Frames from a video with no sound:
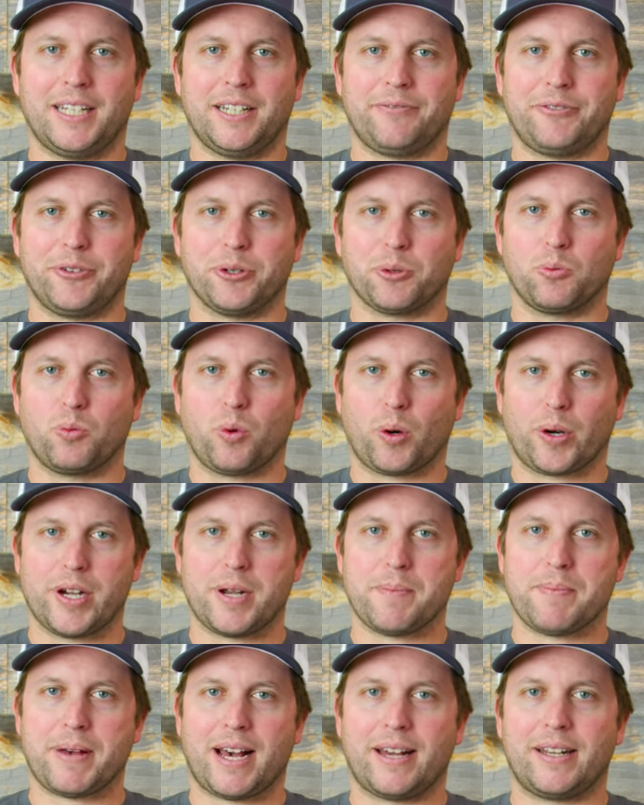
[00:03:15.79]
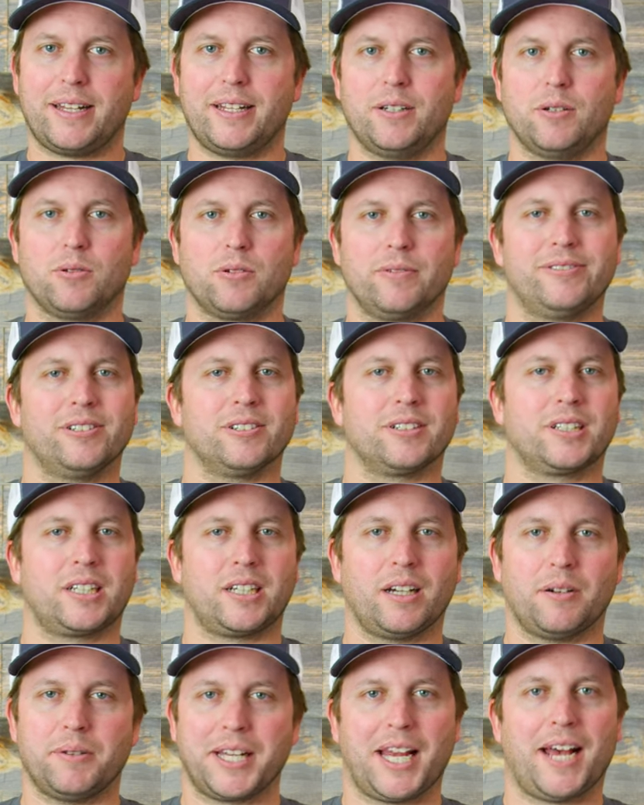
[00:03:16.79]
and if you're worried about it or if you're
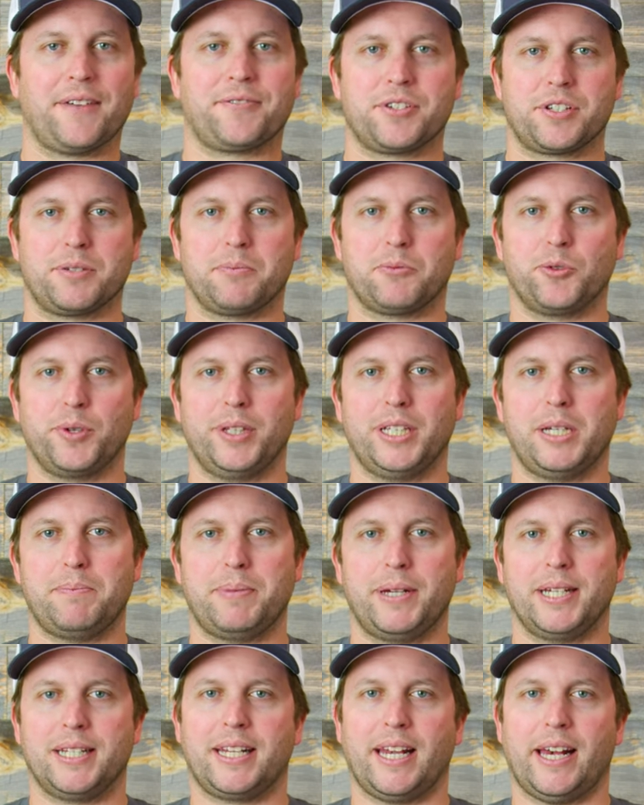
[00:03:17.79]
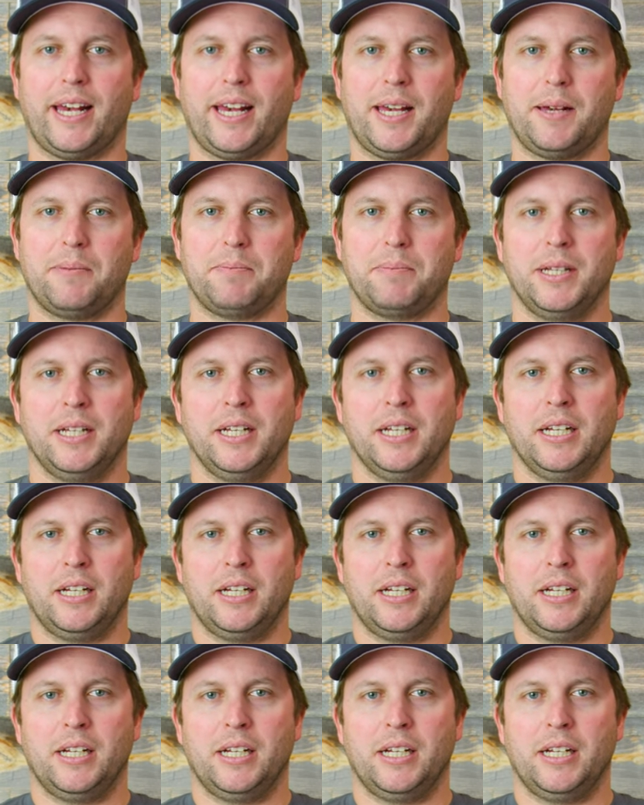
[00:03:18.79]
going after some really big game,